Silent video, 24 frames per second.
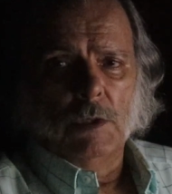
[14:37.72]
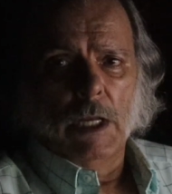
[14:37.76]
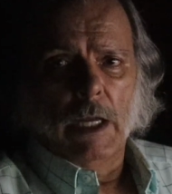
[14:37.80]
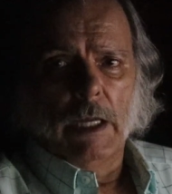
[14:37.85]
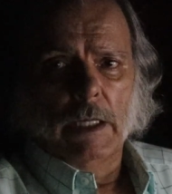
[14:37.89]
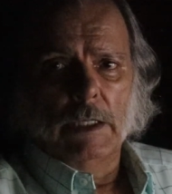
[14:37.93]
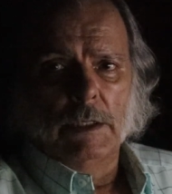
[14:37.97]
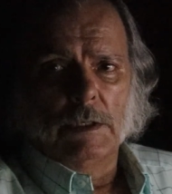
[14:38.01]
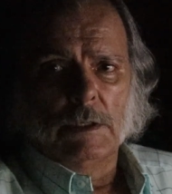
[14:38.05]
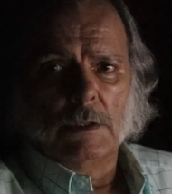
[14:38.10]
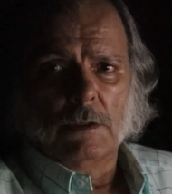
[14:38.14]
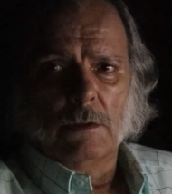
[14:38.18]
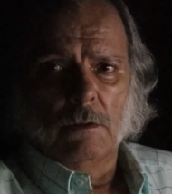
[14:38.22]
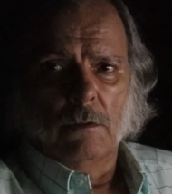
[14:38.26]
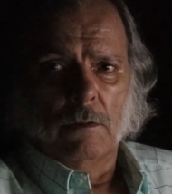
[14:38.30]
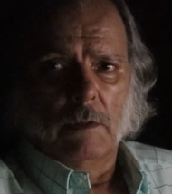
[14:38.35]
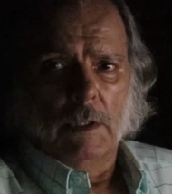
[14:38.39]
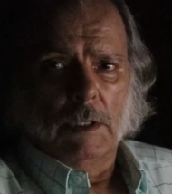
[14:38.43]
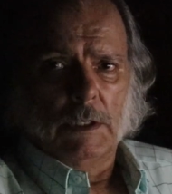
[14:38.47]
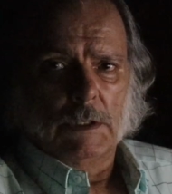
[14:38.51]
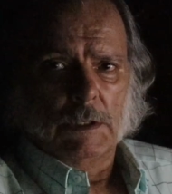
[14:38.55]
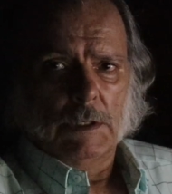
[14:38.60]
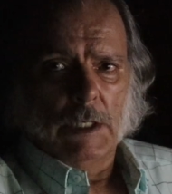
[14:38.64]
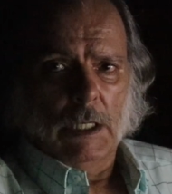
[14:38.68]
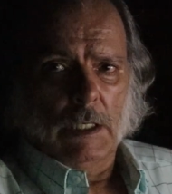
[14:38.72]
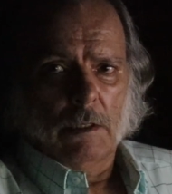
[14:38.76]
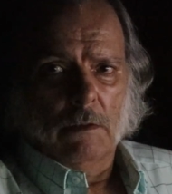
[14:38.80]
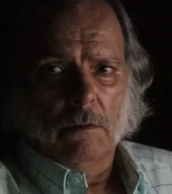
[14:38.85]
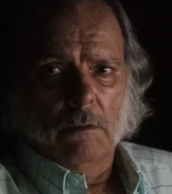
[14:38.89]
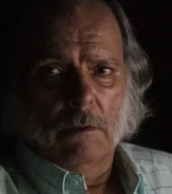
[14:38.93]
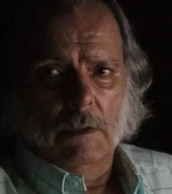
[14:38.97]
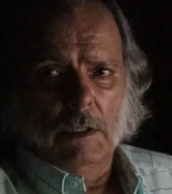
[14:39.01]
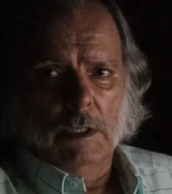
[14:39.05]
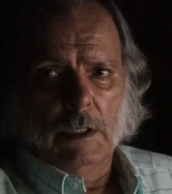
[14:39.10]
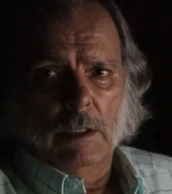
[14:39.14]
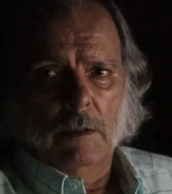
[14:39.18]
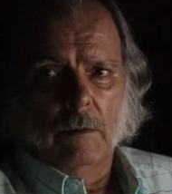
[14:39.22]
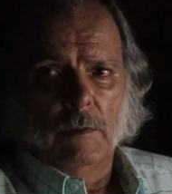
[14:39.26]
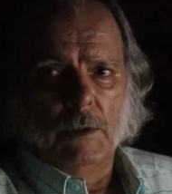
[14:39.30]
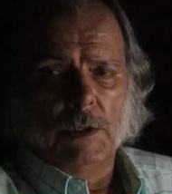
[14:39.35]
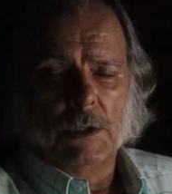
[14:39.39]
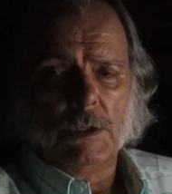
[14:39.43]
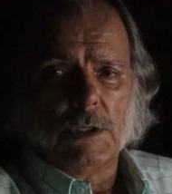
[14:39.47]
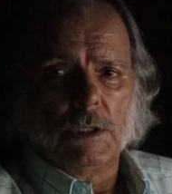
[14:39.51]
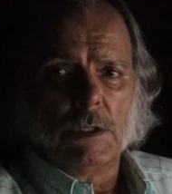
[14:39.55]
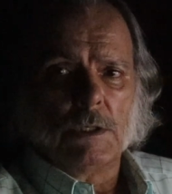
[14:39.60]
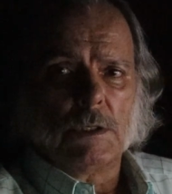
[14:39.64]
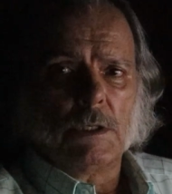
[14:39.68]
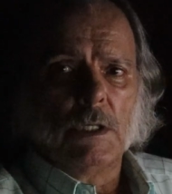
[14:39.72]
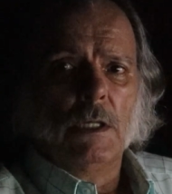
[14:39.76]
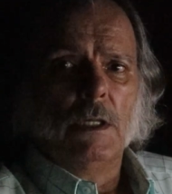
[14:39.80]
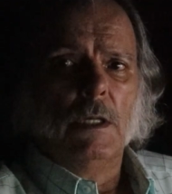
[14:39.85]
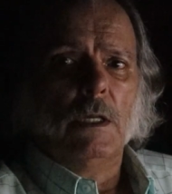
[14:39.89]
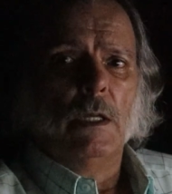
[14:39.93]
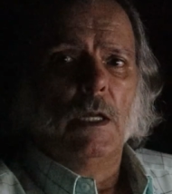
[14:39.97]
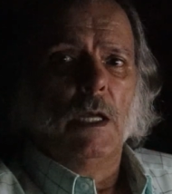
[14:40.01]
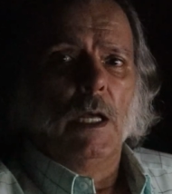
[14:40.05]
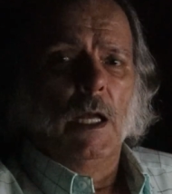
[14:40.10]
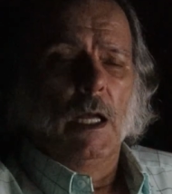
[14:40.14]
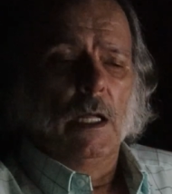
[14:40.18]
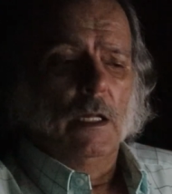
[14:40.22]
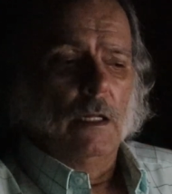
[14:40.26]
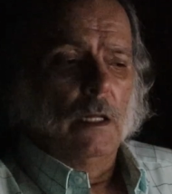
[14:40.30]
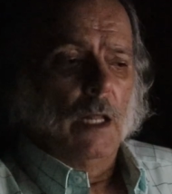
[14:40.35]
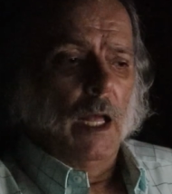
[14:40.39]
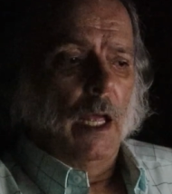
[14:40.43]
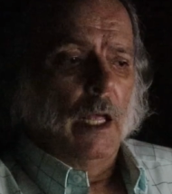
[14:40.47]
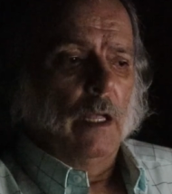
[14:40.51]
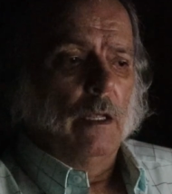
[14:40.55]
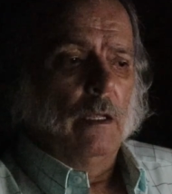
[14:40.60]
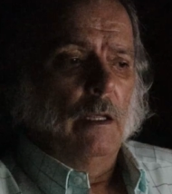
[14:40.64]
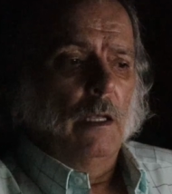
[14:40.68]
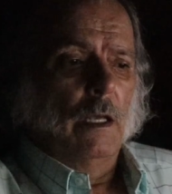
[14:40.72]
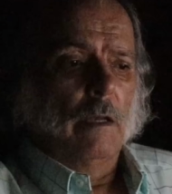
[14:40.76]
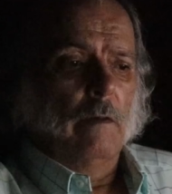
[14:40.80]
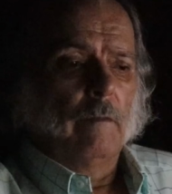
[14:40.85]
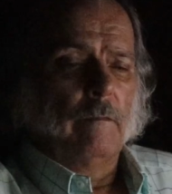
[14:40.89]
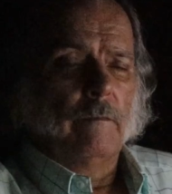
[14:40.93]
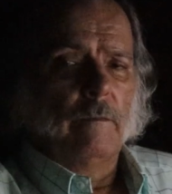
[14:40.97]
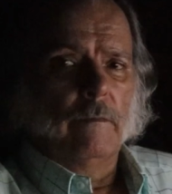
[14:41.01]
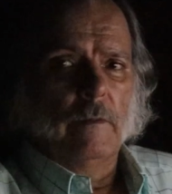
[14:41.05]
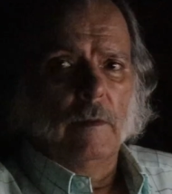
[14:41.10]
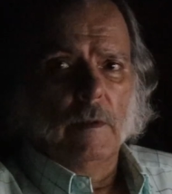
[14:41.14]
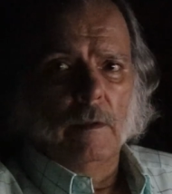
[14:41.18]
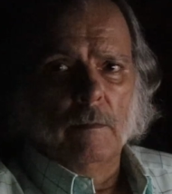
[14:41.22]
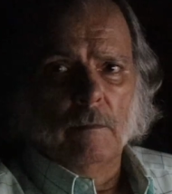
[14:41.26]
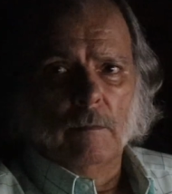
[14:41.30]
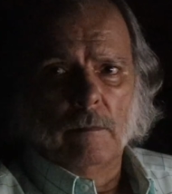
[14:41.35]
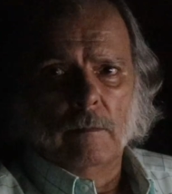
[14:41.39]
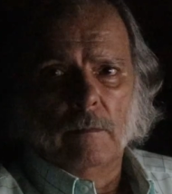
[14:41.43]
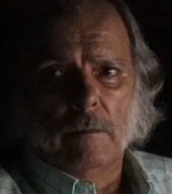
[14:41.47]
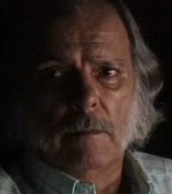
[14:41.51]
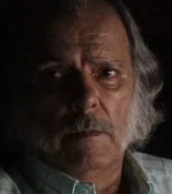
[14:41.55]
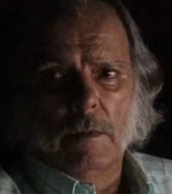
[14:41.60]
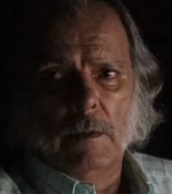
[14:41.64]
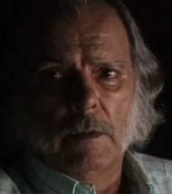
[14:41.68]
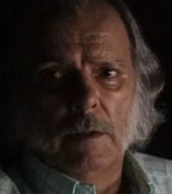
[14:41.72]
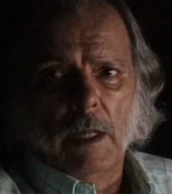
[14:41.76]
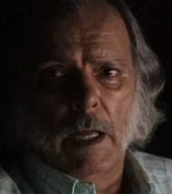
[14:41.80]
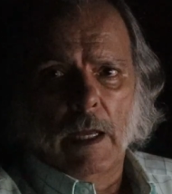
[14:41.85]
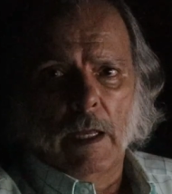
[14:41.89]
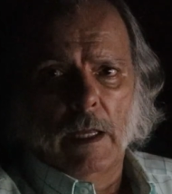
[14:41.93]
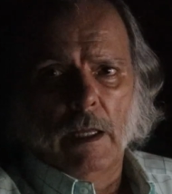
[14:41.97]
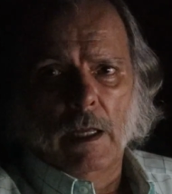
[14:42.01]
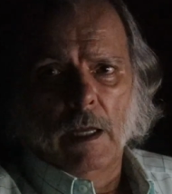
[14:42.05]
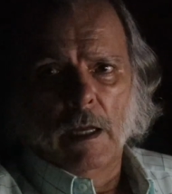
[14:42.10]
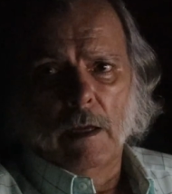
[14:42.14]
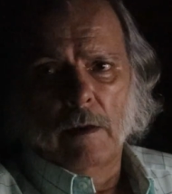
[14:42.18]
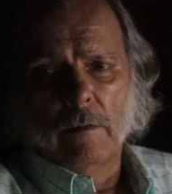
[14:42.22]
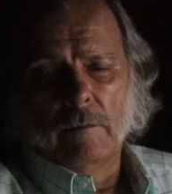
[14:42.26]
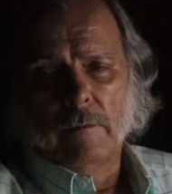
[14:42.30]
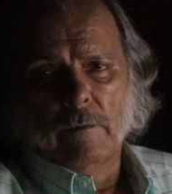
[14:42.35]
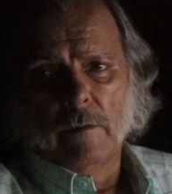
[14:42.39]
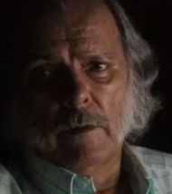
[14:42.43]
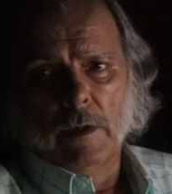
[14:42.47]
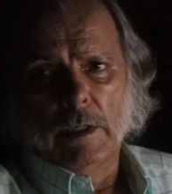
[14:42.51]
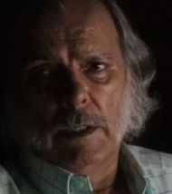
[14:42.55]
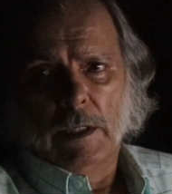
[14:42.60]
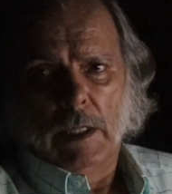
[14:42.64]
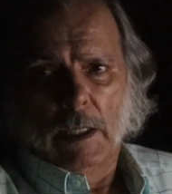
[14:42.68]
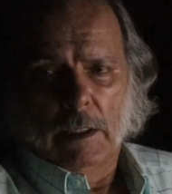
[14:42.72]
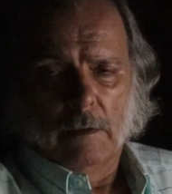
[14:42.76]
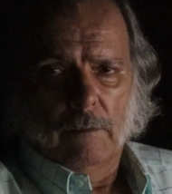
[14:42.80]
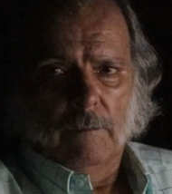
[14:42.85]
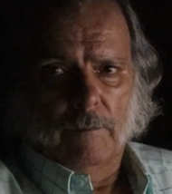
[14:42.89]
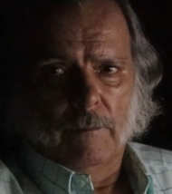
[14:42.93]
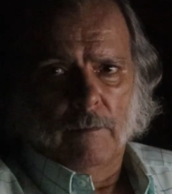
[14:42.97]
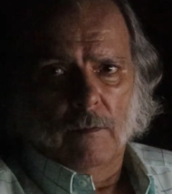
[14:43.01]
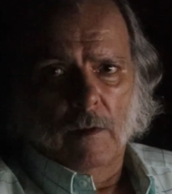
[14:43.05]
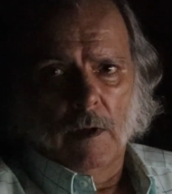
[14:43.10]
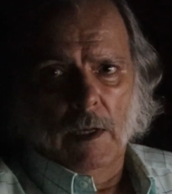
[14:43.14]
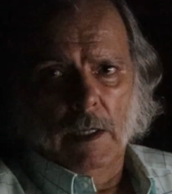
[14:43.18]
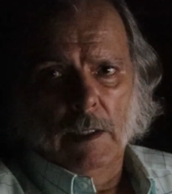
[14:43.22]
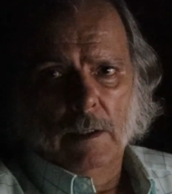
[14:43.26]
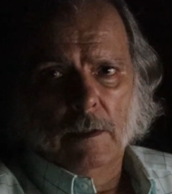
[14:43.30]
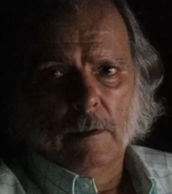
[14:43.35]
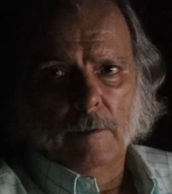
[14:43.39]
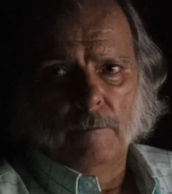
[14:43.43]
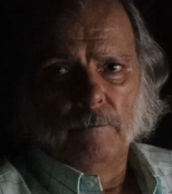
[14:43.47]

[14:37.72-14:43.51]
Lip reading: days on their satellite images, and they have identified